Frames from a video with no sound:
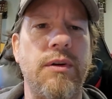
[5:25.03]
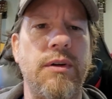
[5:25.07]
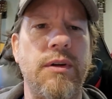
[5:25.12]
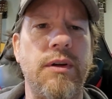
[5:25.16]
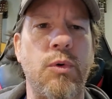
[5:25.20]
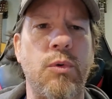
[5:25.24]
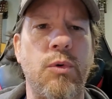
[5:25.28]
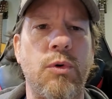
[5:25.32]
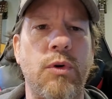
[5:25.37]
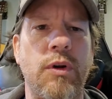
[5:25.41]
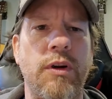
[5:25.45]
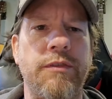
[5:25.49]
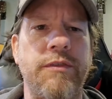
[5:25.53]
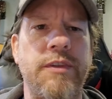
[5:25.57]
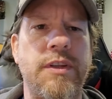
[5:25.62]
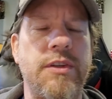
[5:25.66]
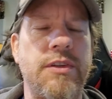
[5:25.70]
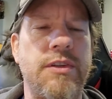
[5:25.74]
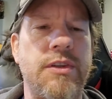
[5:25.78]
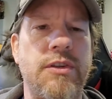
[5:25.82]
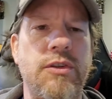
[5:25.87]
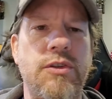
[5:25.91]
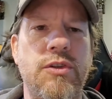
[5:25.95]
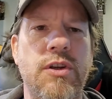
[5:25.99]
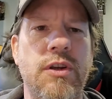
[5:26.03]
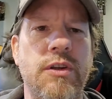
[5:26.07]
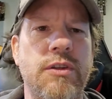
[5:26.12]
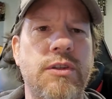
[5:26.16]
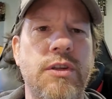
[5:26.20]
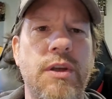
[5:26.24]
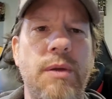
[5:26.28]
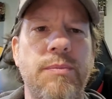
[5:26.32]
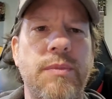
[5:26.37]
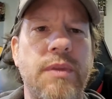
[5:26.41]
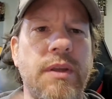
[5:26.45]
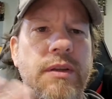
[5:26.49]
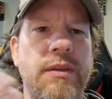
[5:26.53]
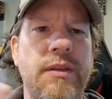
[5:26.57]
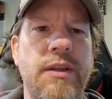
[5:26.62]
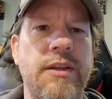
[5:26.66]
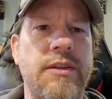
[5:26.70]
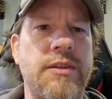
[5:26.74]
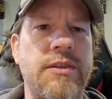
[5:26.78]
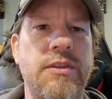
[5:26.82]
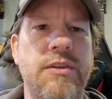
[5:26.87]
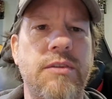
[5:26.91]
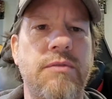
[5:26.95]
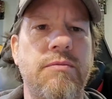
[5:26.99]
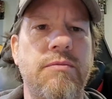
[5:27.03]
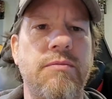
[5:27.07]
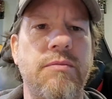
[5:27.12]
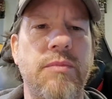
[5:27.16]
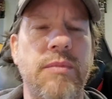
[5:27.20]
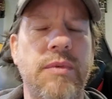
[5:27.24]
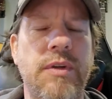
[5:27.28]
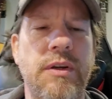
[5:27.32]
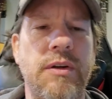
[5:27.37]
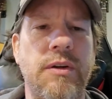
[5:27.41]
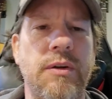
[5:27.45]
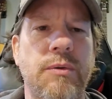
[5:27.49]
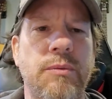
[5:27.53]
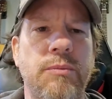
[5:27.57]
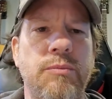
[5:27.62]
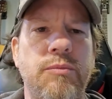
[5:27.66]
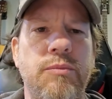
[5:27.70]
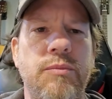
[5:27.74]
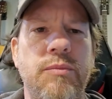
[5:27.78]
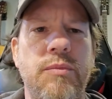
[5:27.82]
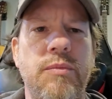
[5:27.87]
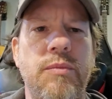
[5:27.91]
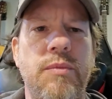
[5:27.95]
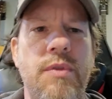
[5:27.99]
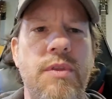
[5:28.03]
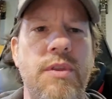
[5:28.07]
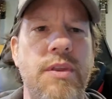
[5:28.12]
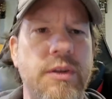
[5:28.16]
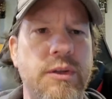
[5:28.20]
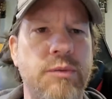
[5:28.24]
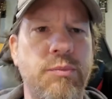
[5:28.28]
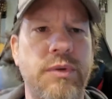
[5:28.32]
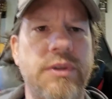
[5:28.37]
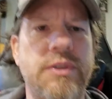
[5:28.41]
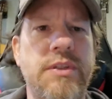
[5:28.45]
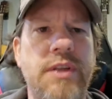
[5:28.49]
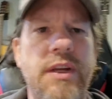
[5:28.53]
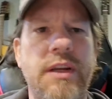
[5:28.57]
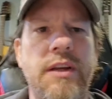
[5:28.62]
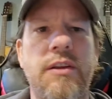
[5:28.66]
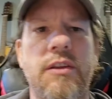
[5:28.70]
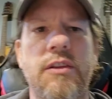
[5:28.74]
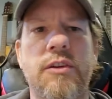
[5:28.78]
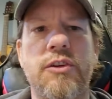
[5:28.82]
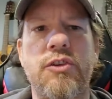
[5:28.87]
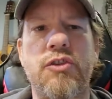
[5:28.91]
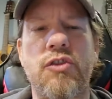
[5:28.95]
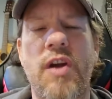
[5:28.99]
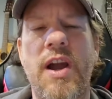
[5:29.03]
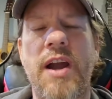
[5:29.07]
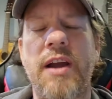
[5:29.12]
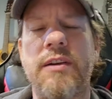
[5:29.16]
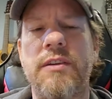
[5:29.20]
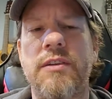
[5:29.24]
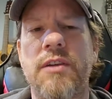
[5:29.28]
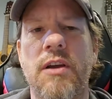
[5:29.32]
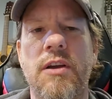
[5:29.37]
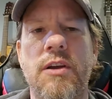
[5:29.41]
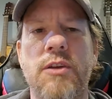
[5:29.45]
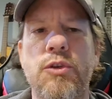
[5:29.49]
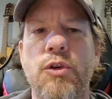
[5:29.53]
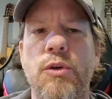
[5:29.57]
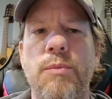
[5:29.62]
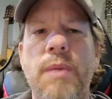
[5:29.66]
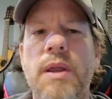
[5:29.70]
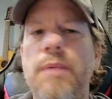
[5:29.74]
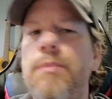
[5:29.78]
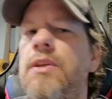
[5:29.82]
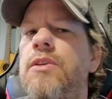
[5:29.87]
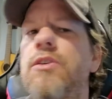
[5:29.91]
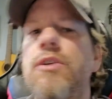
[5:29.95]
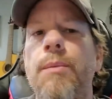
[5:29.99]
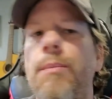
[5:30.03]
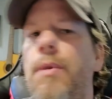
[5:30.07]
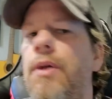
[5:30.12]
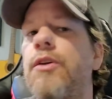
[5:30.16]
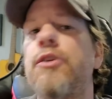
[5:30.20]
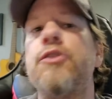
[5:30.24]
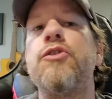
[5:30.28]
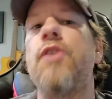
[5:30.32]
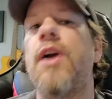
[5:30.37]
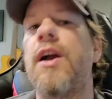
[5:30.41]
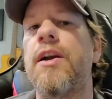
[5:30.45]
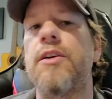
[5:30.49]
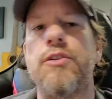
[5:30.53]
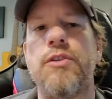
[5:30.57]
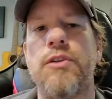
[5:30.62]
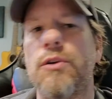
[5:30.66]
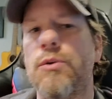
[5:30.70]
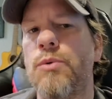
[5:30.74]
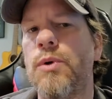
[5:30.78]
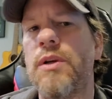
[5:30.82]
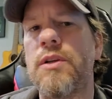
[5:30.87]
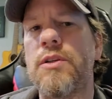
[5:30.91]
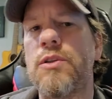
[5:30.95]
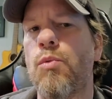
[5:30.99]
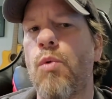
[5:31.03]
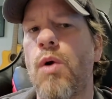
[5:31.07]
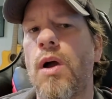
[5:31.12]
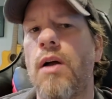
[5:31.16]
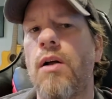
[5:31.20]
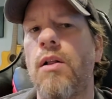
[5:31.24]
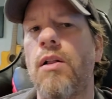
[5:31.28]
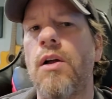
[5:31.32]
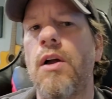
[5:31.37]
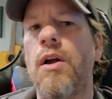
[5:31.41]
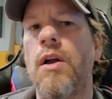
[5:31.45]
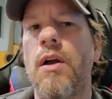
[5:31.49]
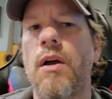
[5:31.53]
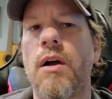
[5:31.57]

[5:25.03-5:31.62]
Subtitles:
or if this is just something that's, you know, this particular track does, or maybe some other tracks do it as well.